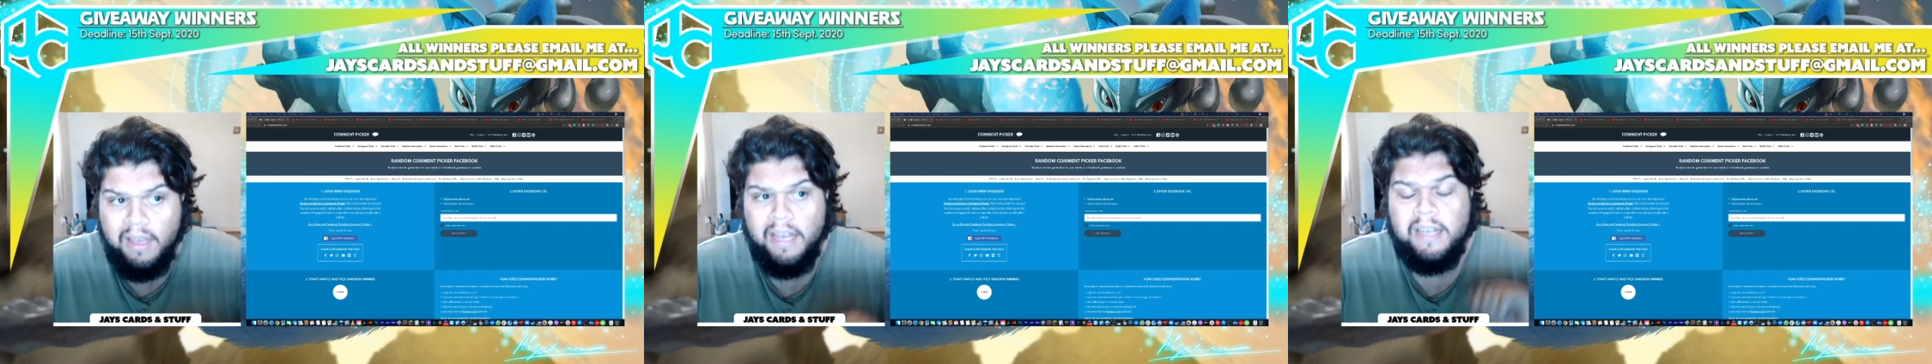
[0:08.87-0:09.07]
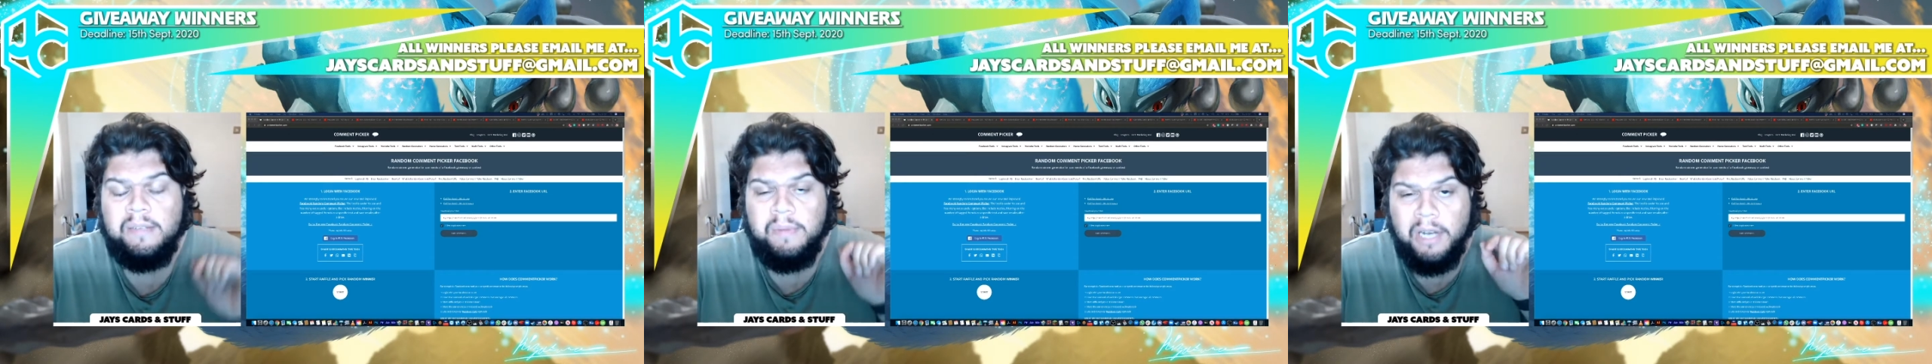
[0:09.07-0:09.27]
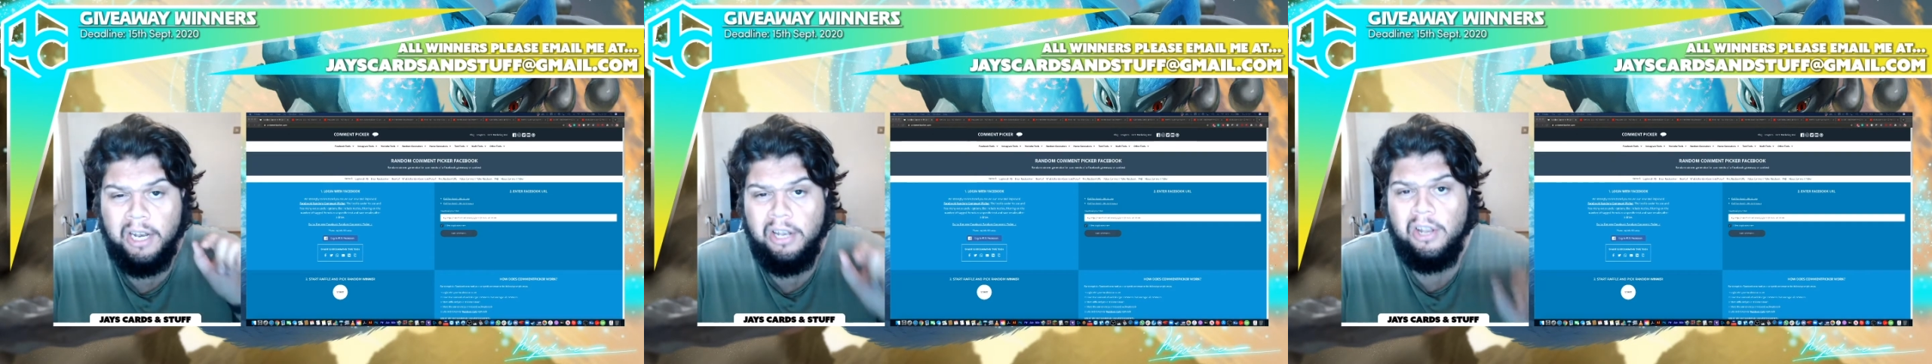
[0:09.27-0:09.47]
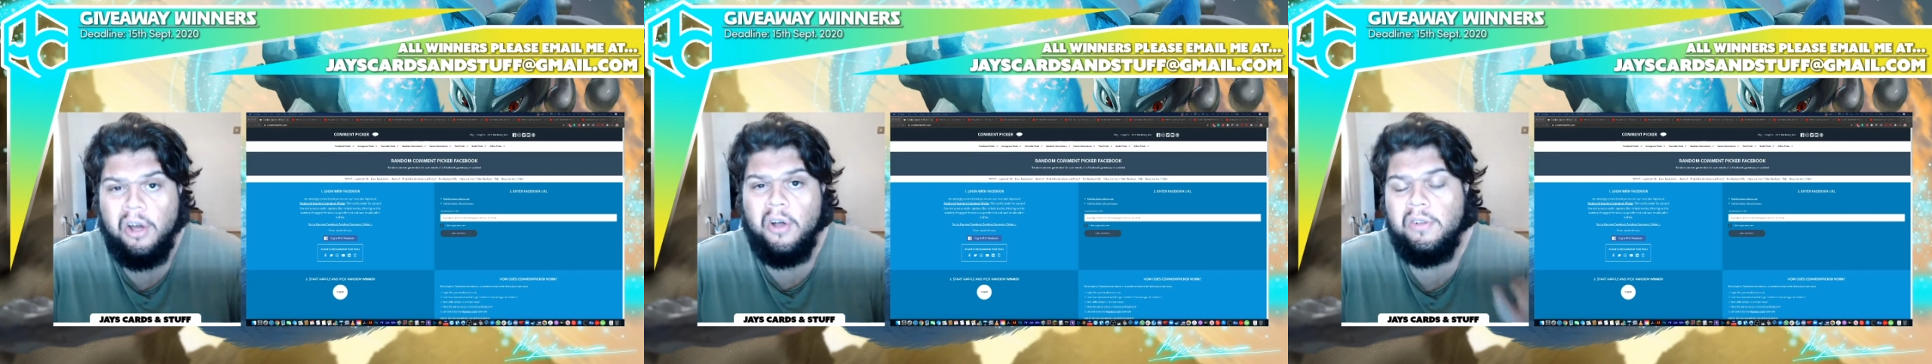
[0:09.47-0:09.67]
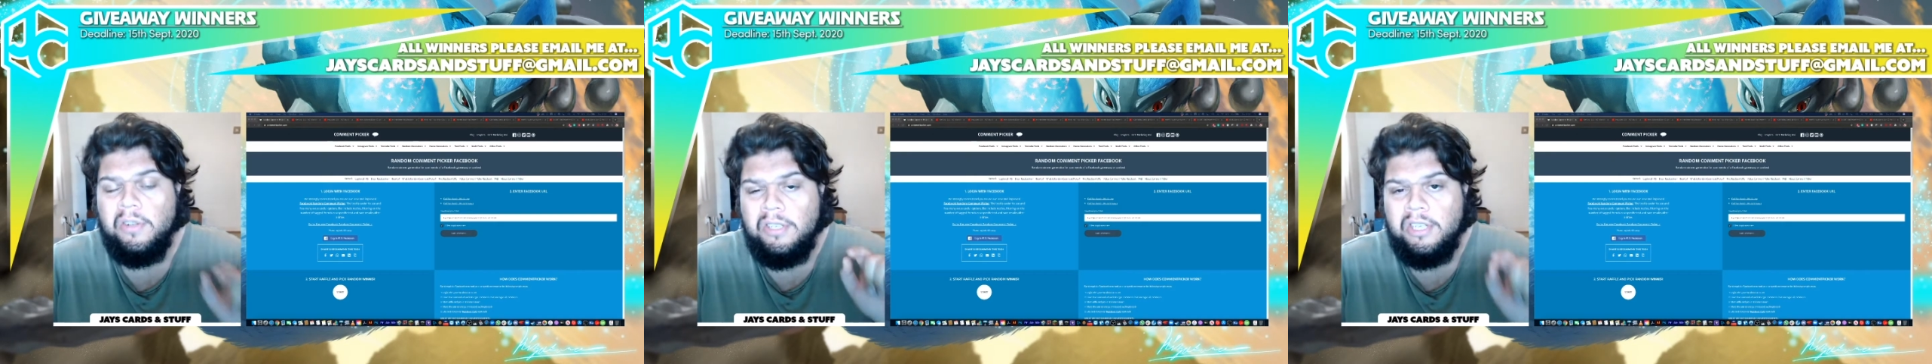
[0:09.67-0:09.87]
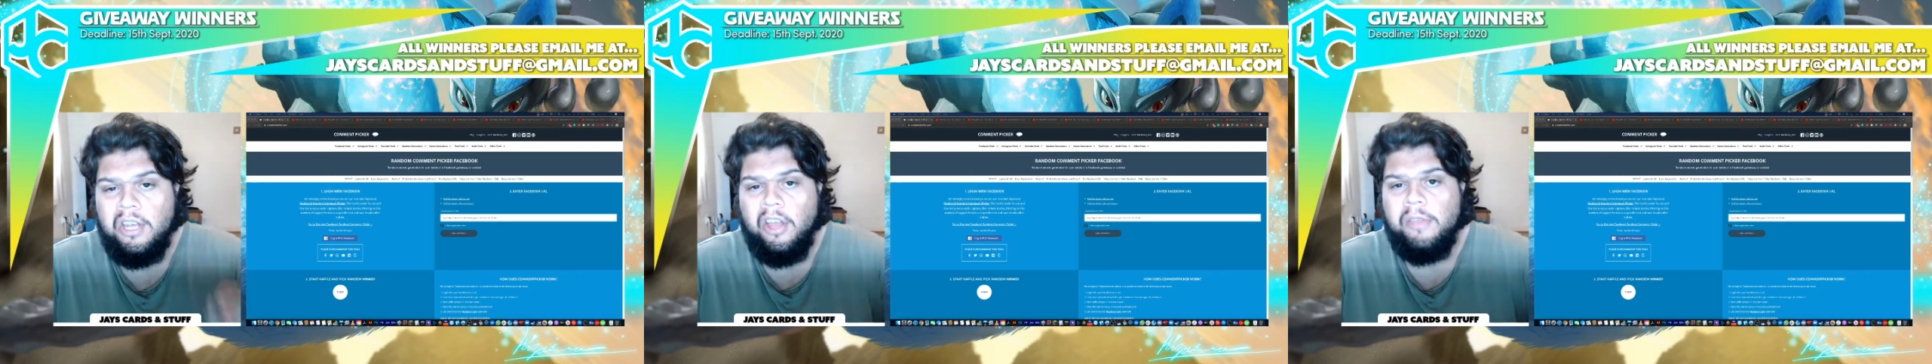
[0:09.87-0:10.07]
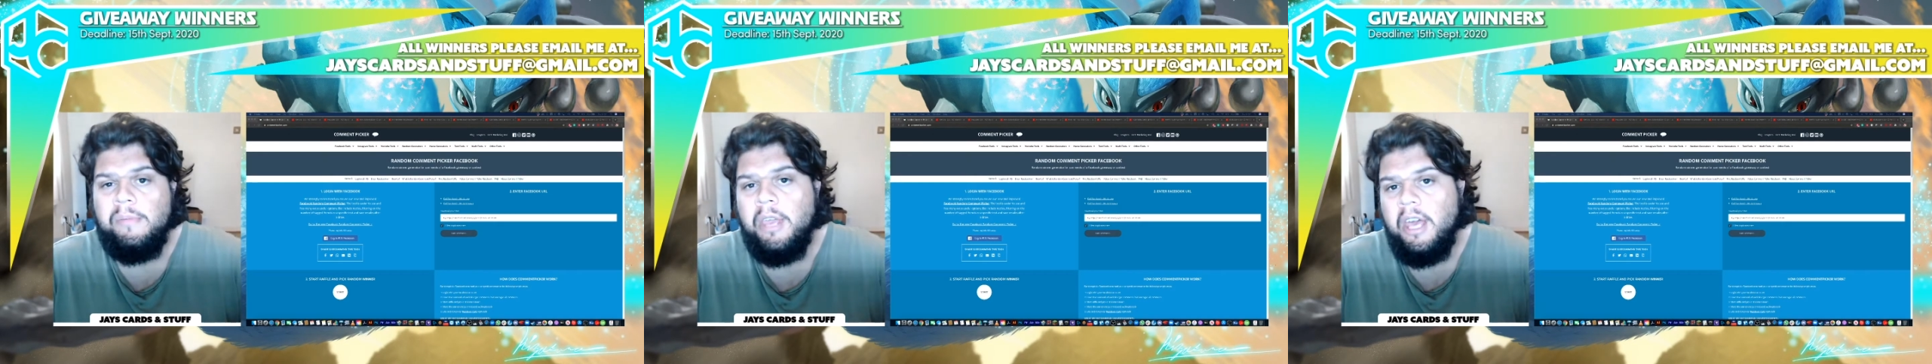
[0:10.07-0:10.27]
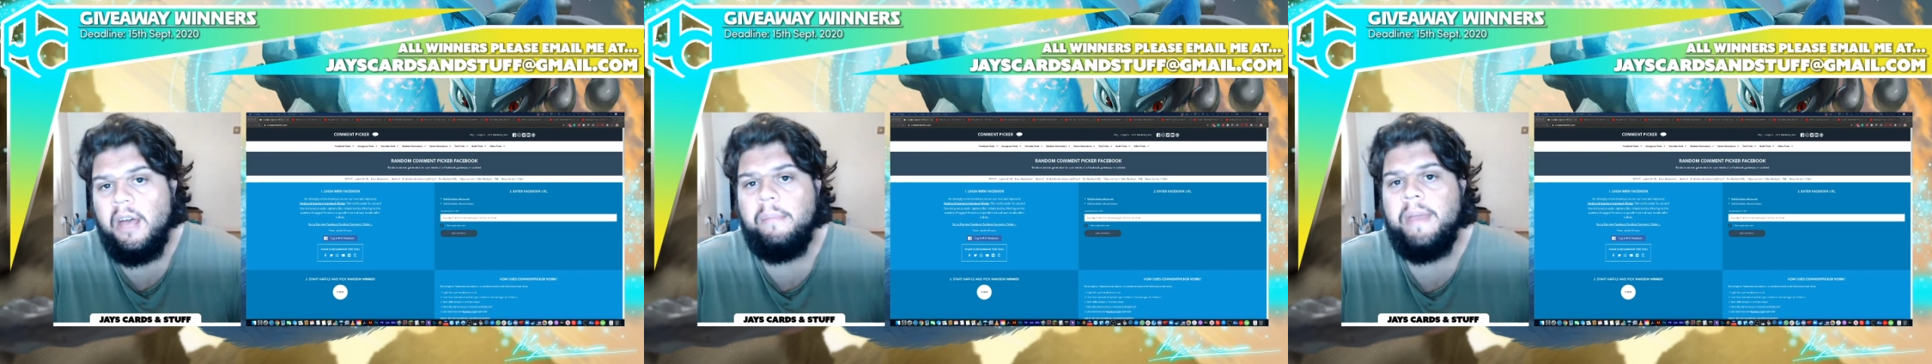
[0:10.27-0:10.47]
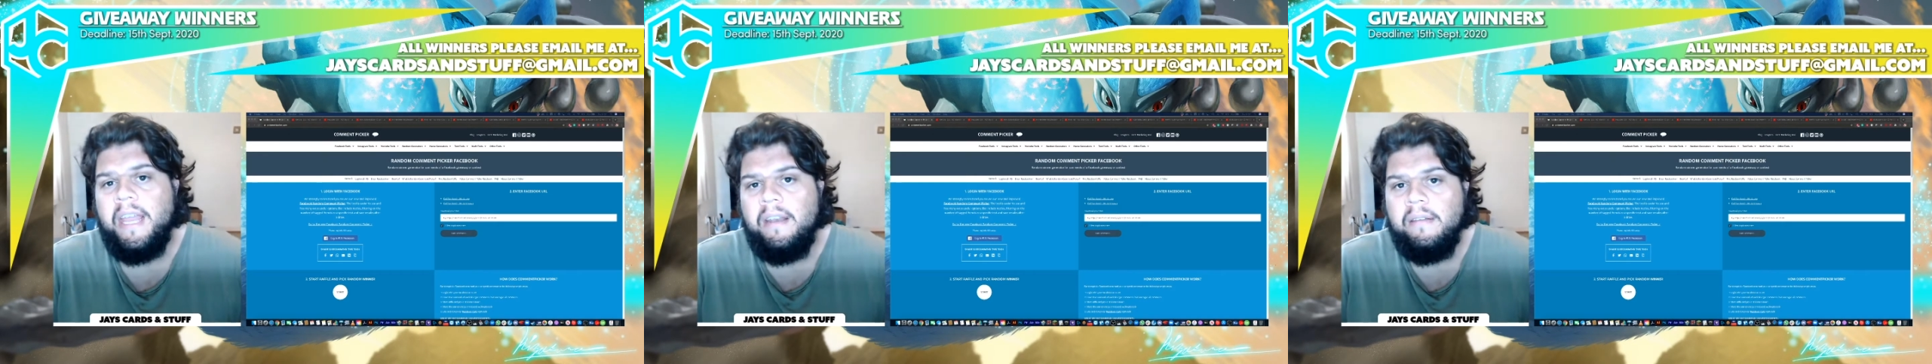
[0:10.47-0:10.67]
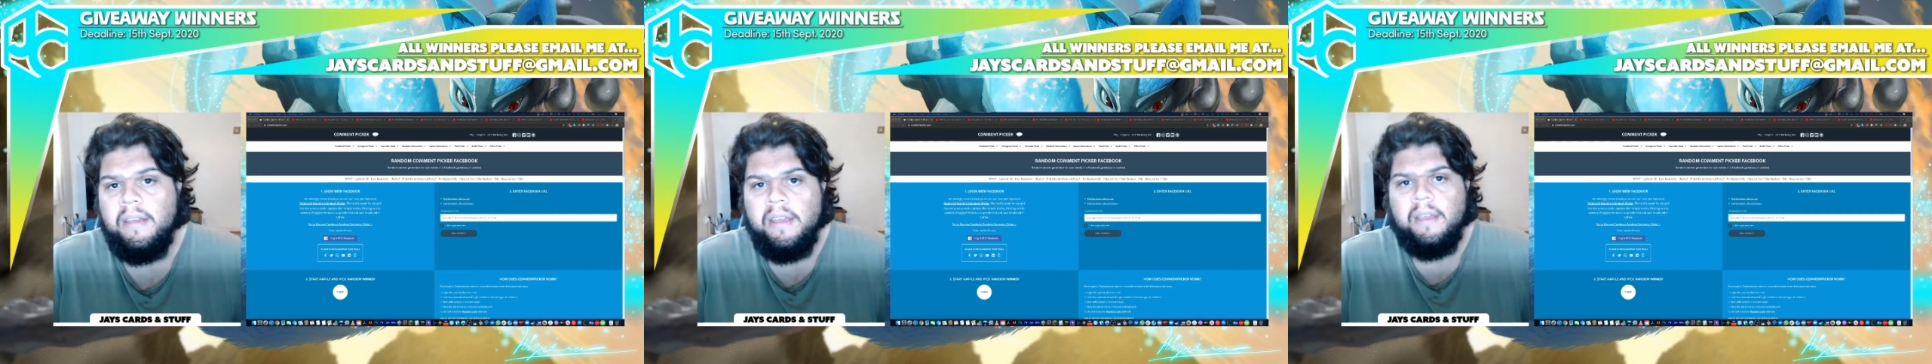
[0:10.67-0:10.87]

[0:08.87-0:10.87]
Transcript: has been a long time coming